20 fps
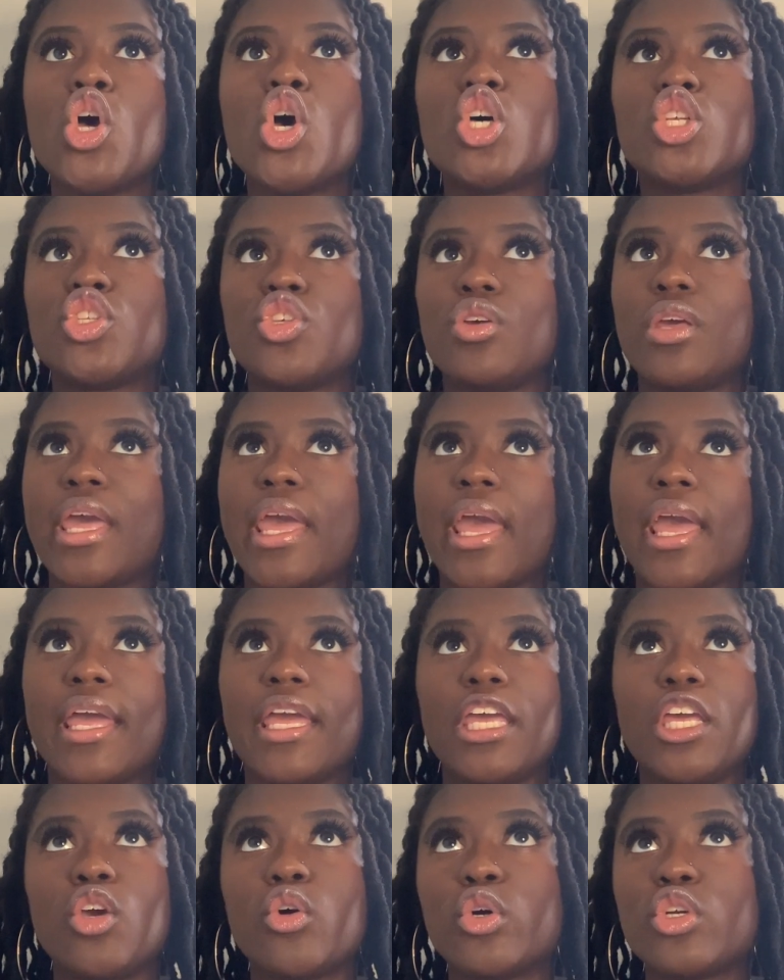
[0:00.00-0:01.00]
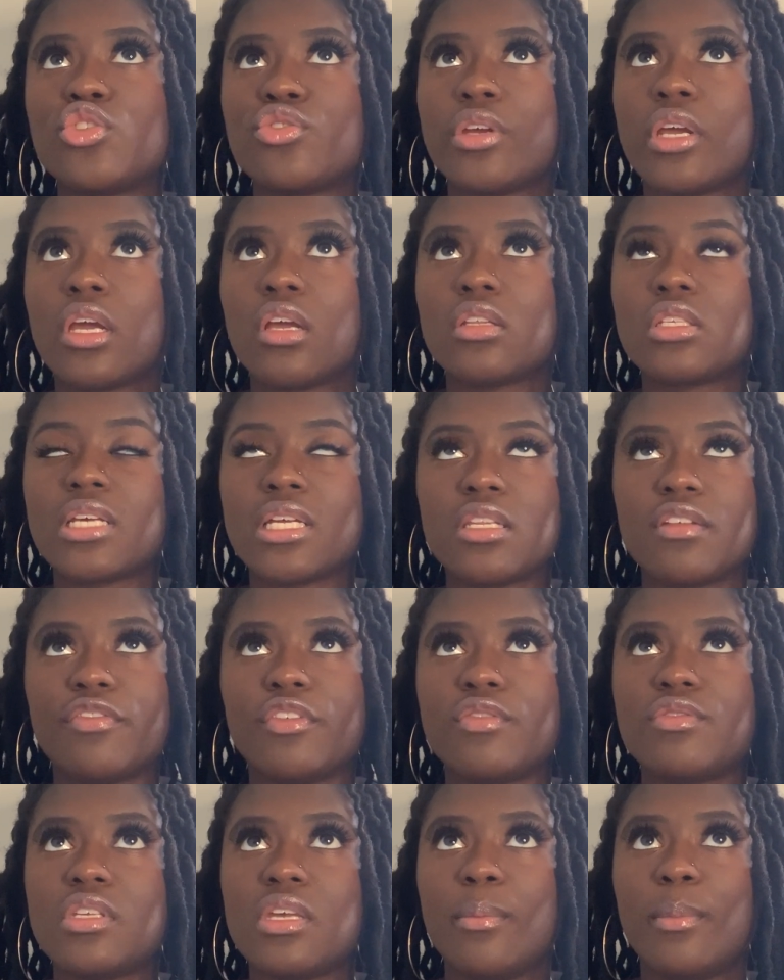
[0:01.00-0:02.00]
So you can't eat or drink 10 to
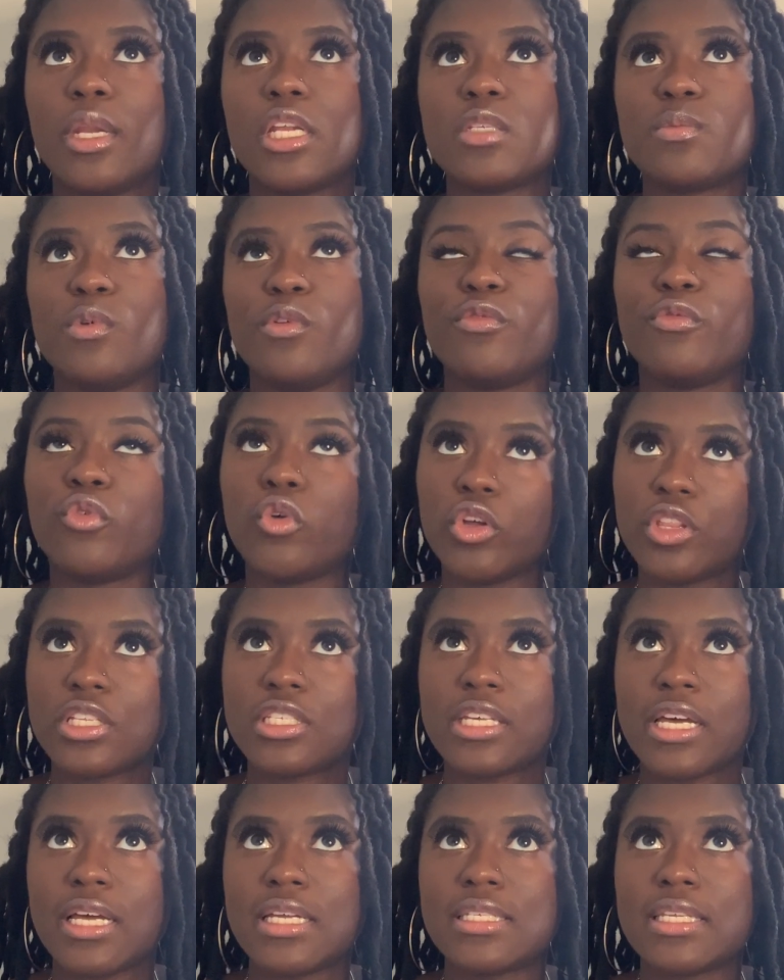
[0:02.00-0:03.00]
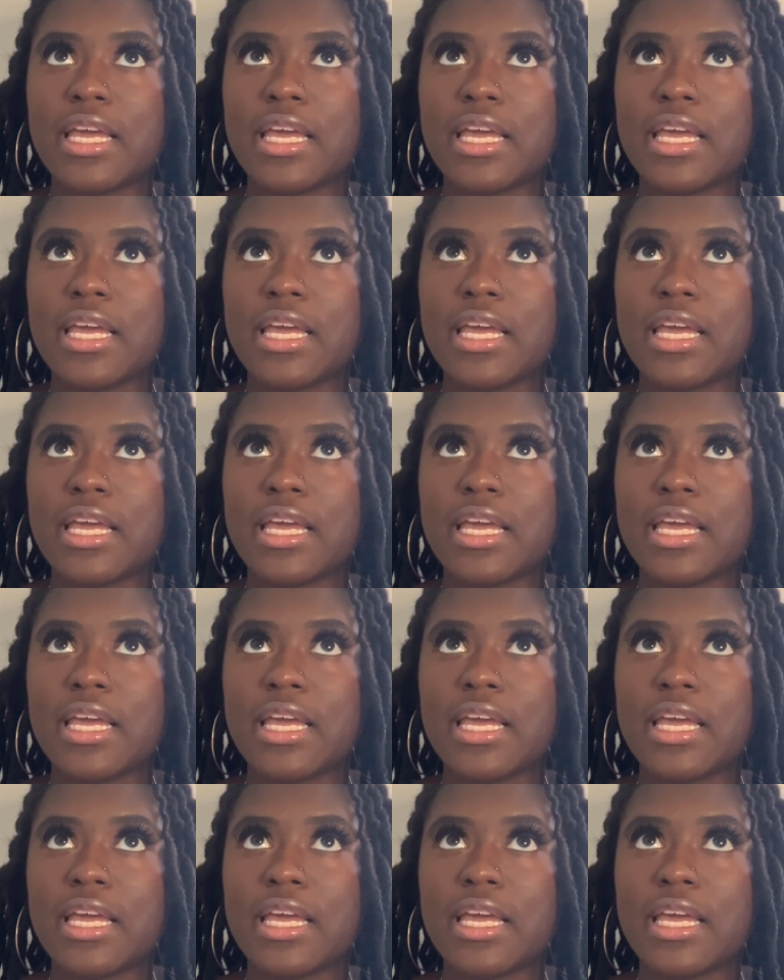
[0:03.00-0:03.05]
15 minutes before the test,